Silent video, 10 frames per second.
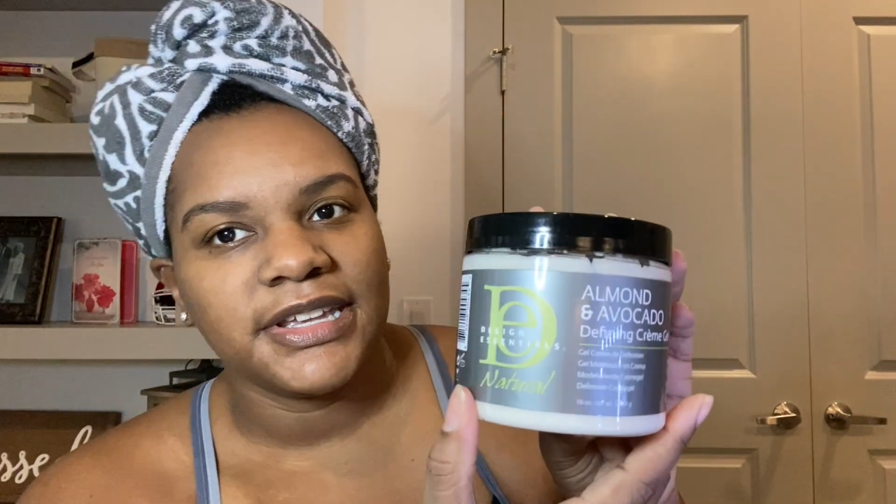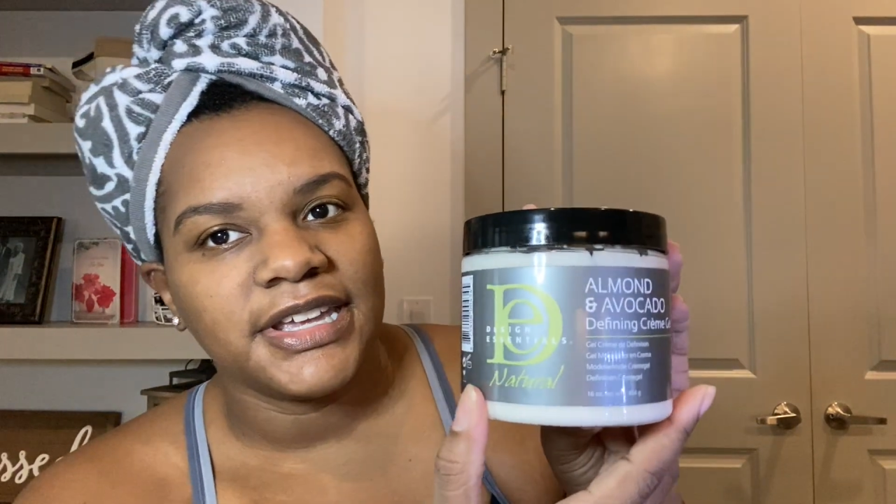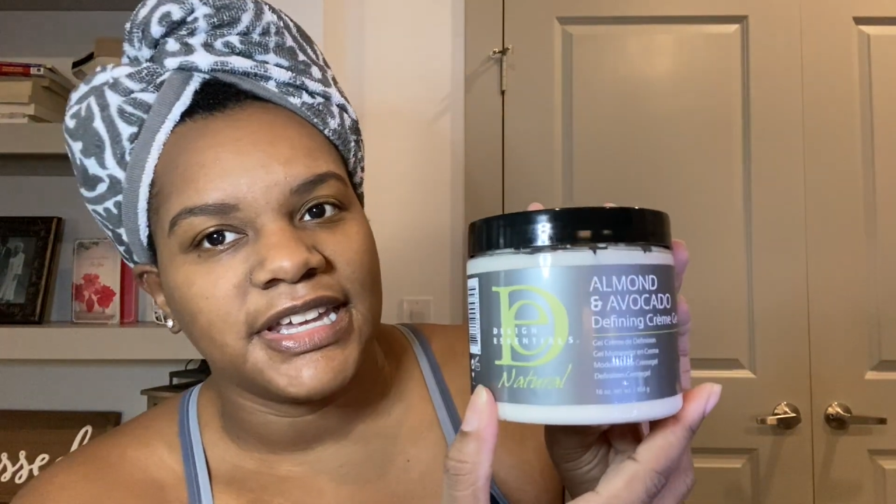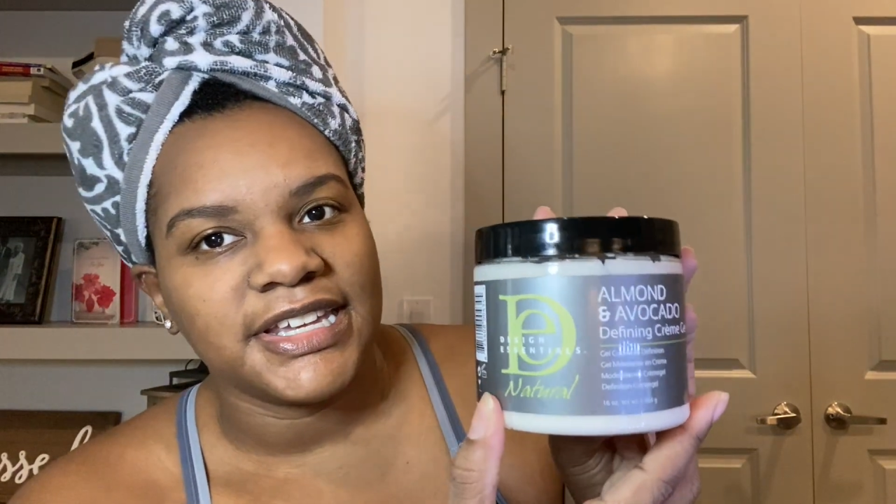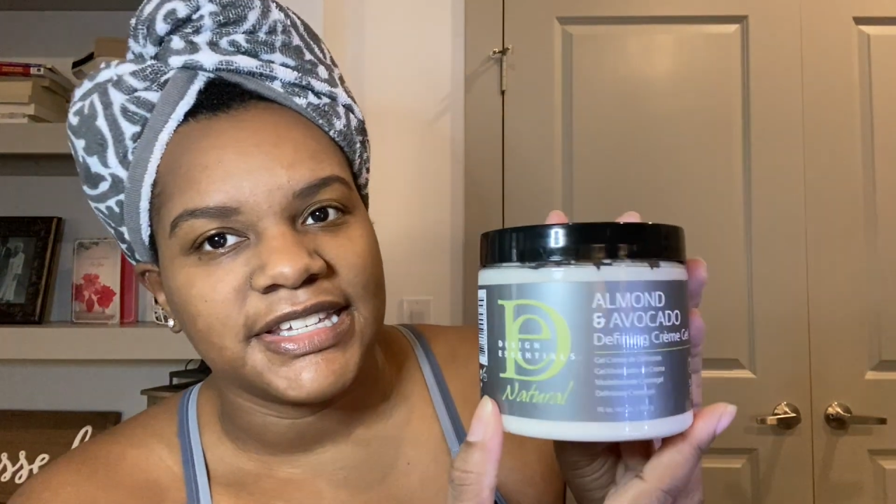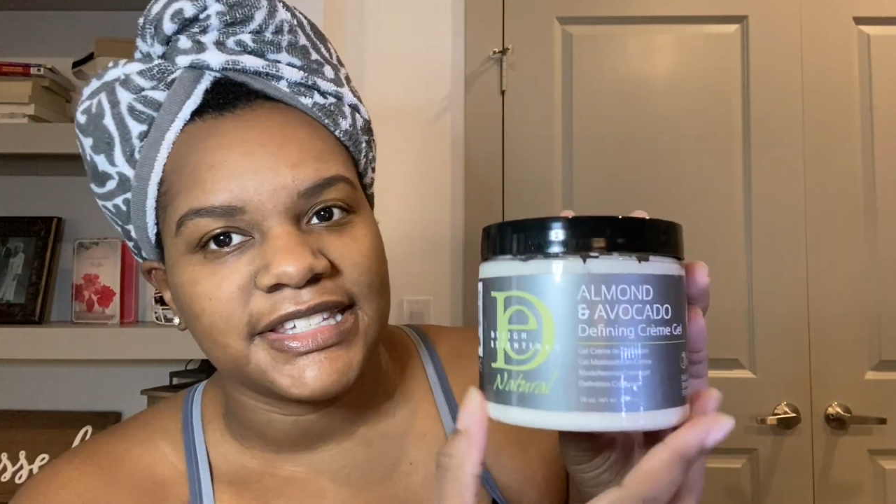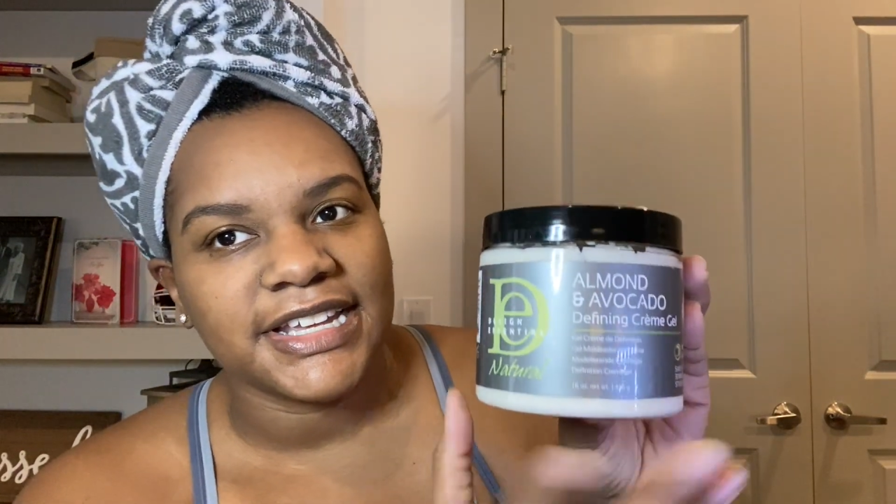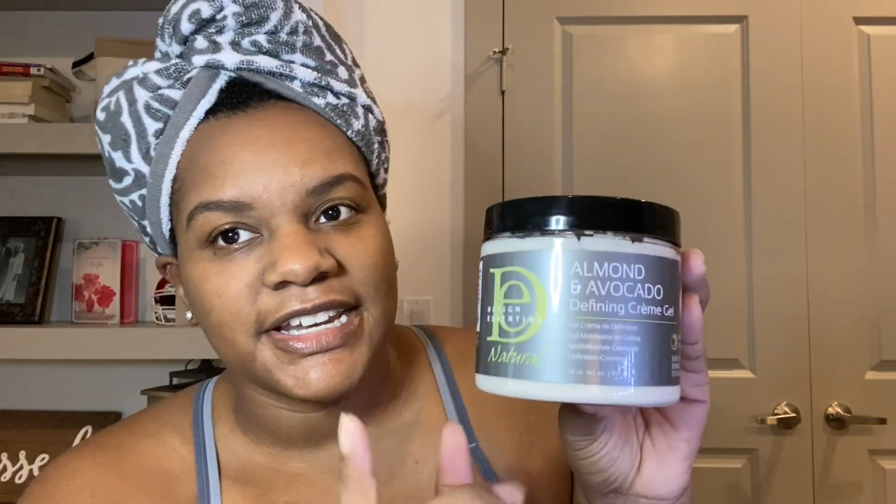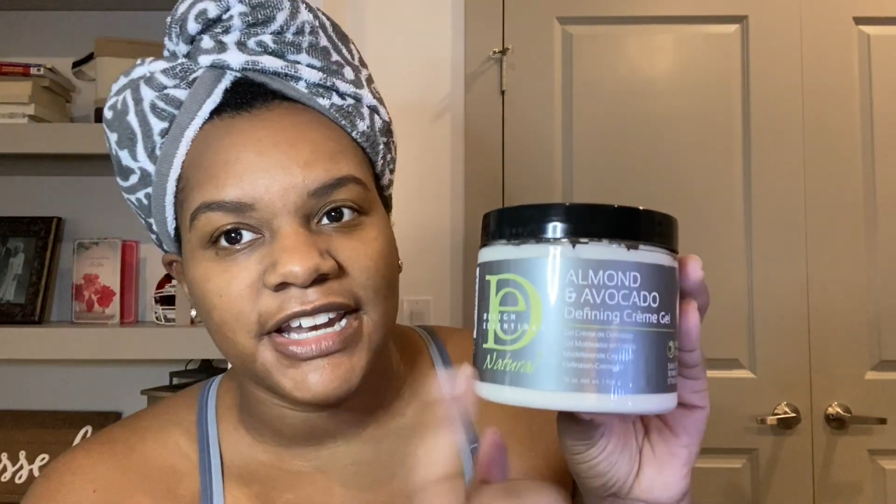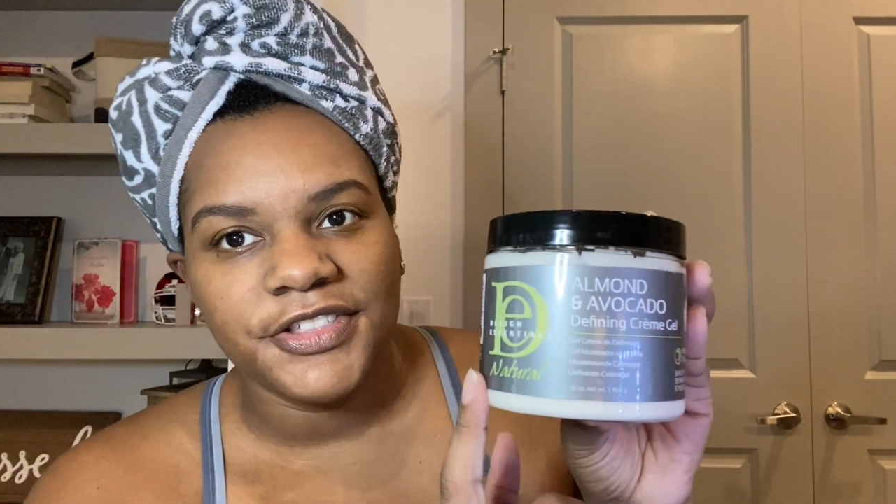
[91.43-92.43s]
is
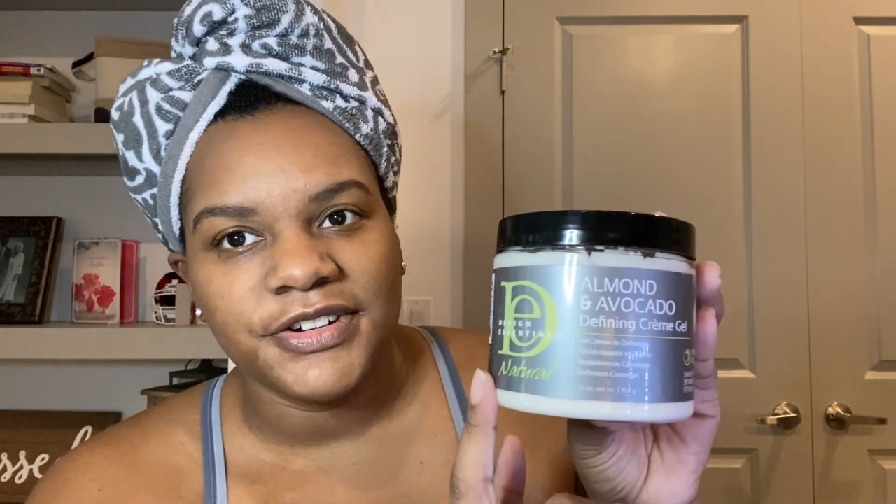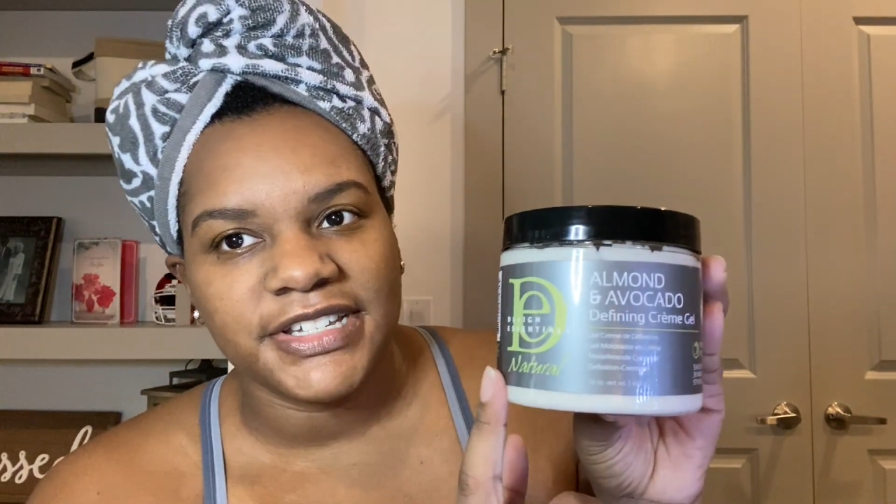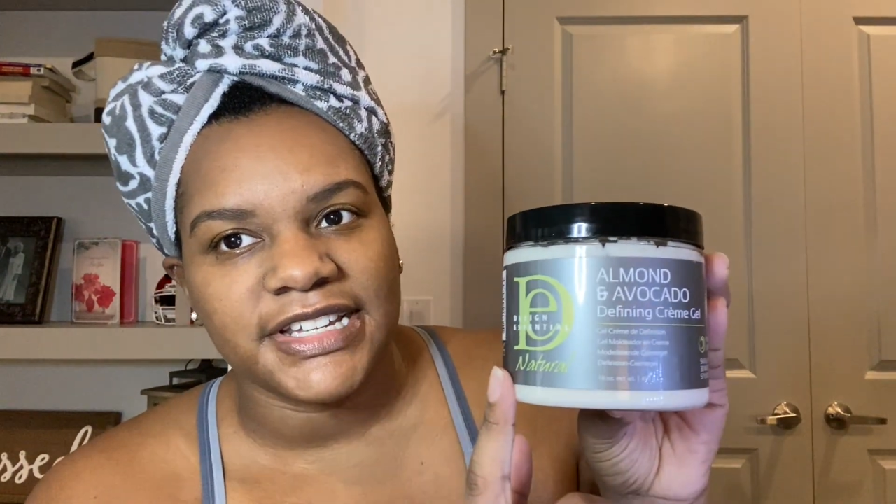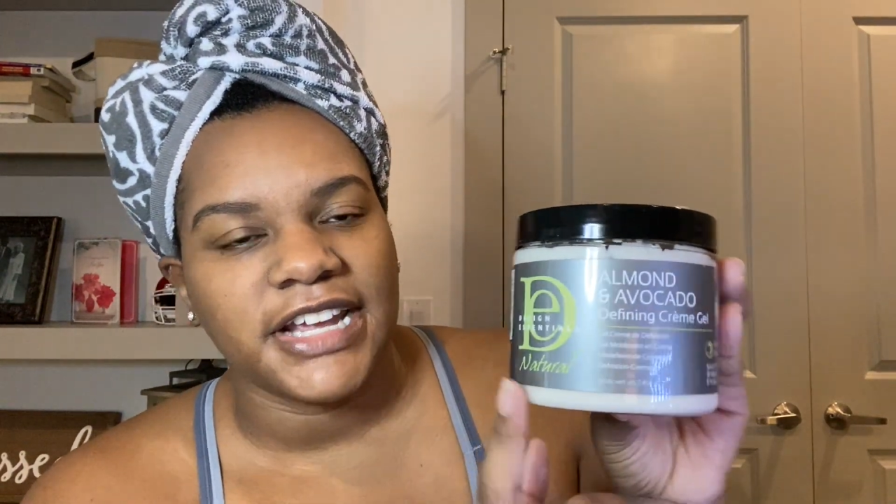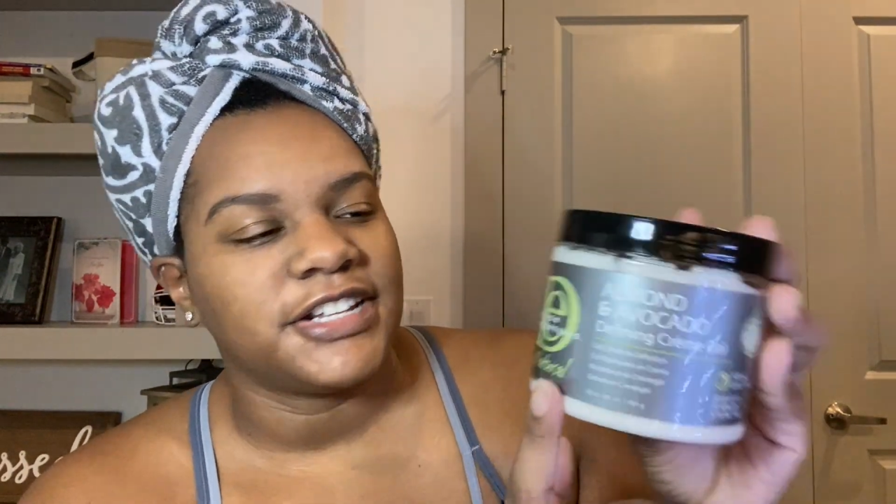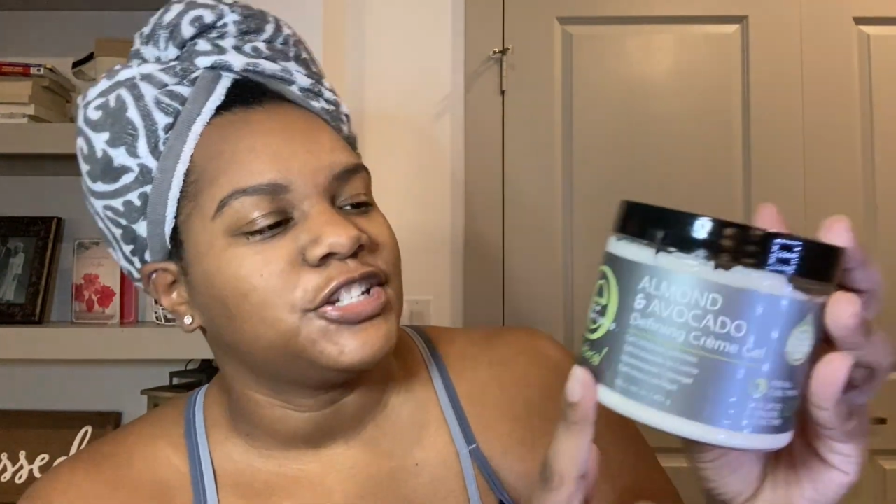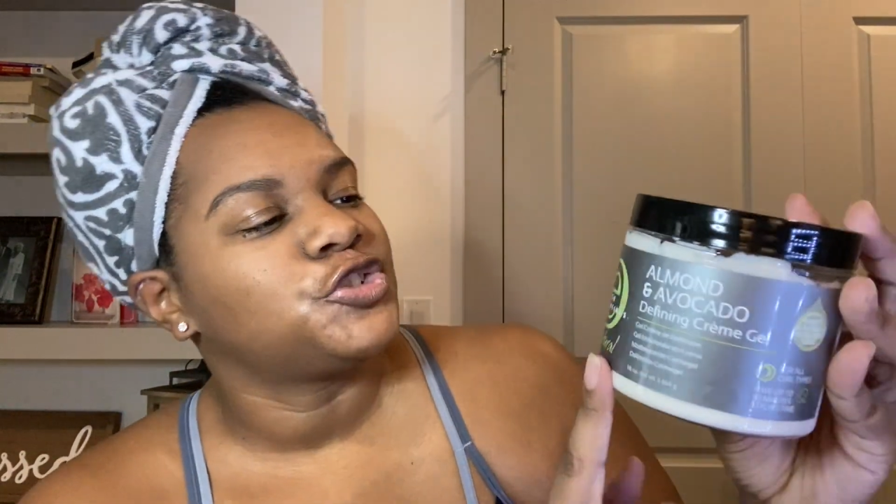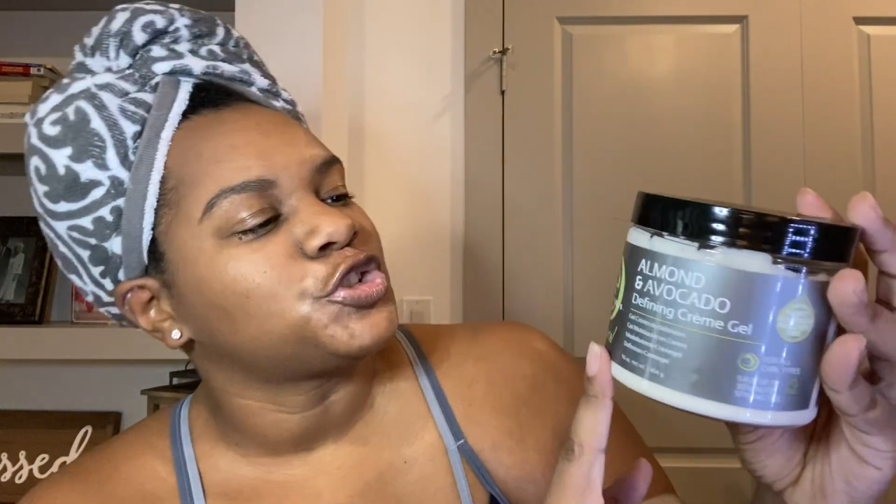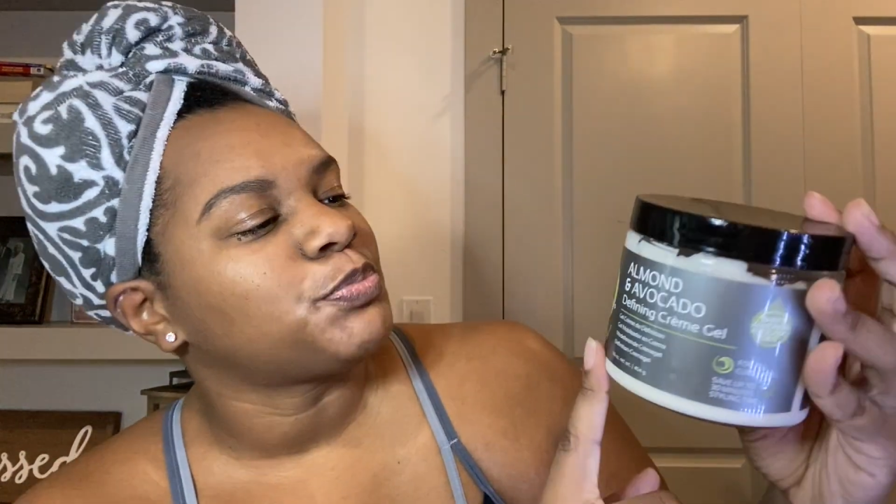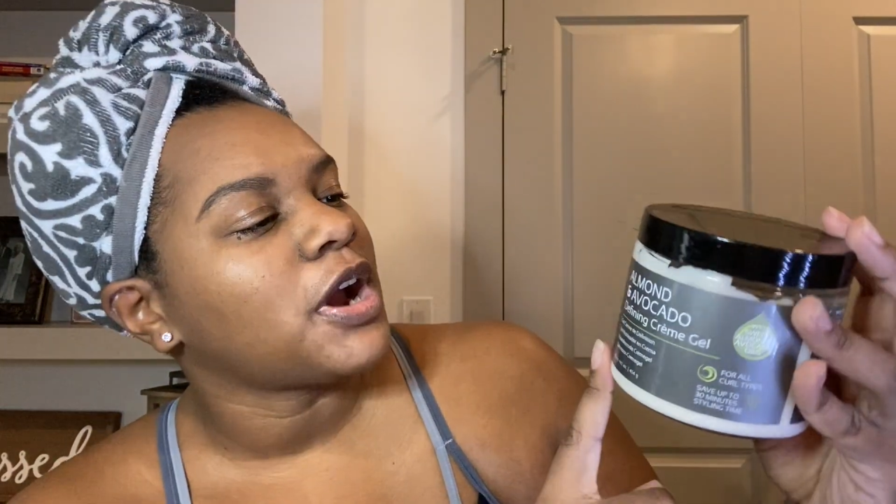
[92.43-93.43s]
another Design
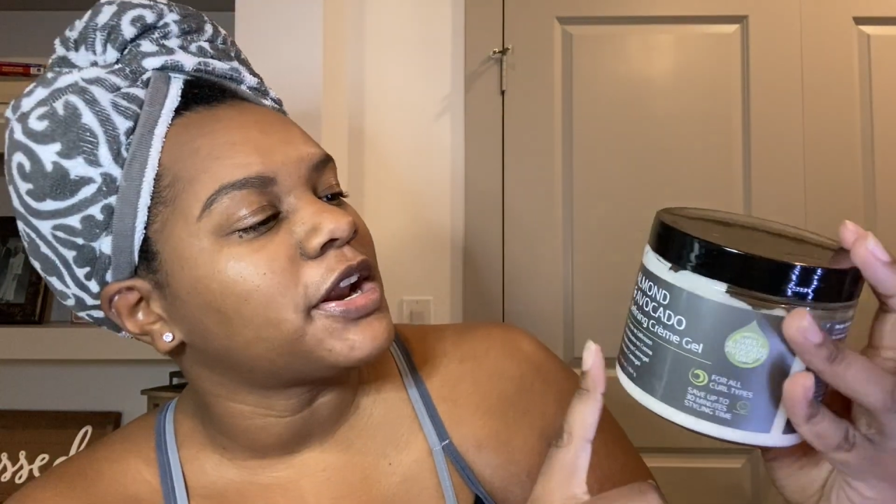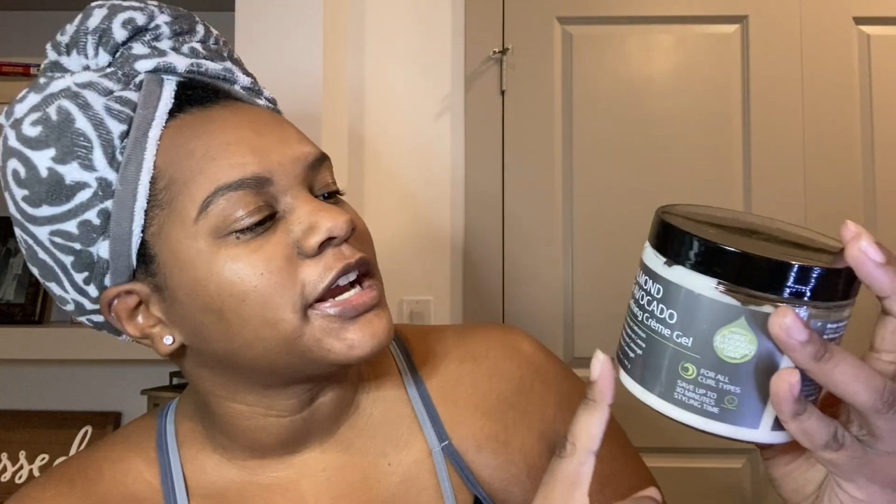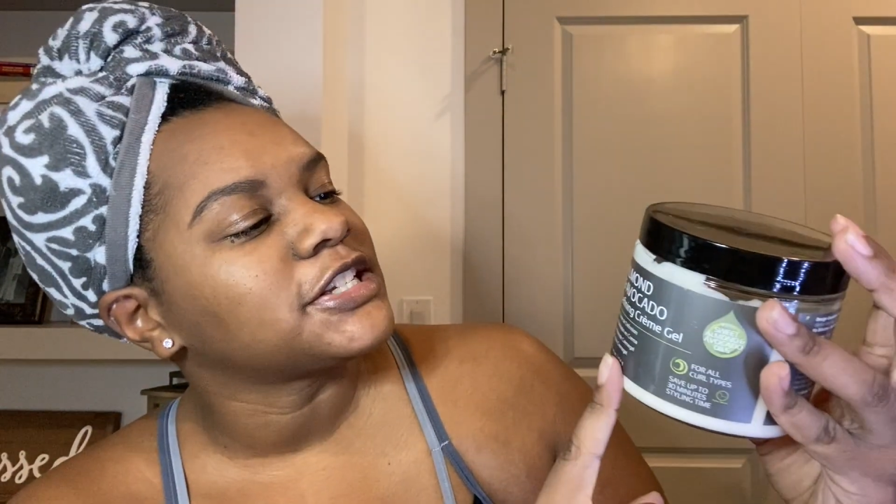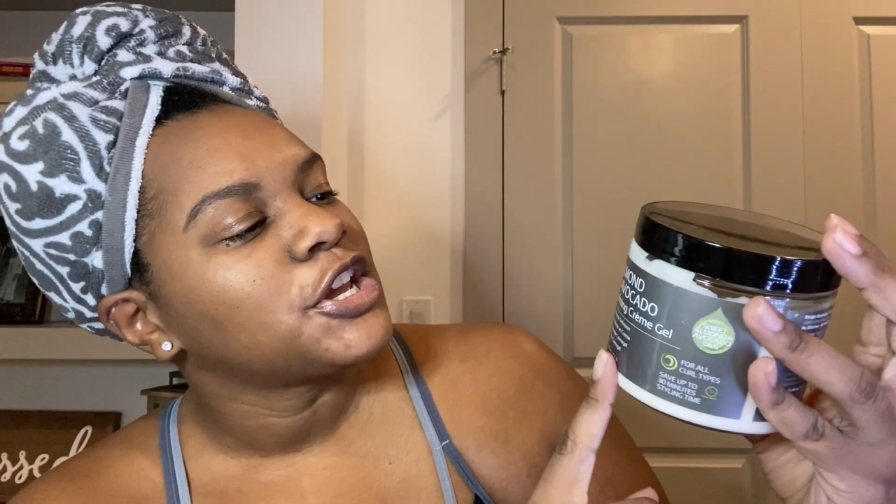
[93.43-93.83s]
Essentials product,